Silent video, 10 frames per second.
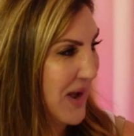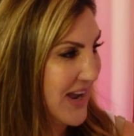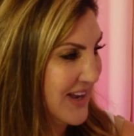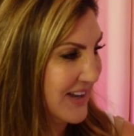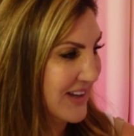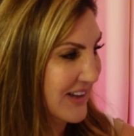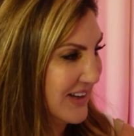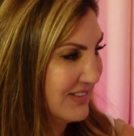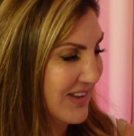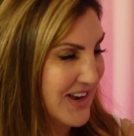bike
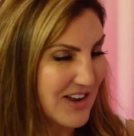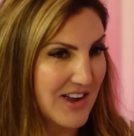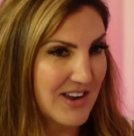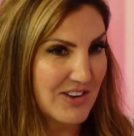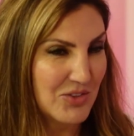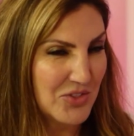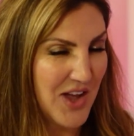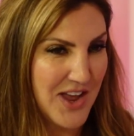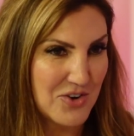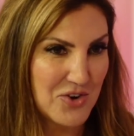is like,
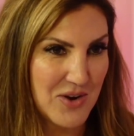I don't know.